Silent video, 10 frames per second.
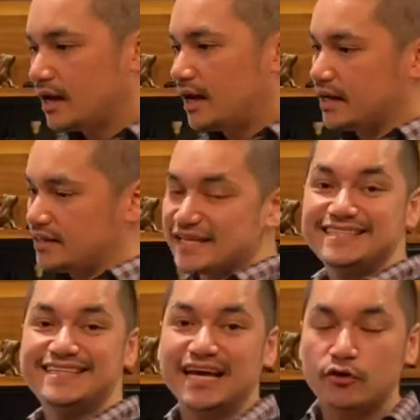I
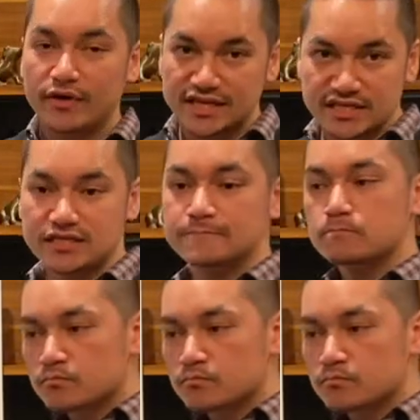distinguish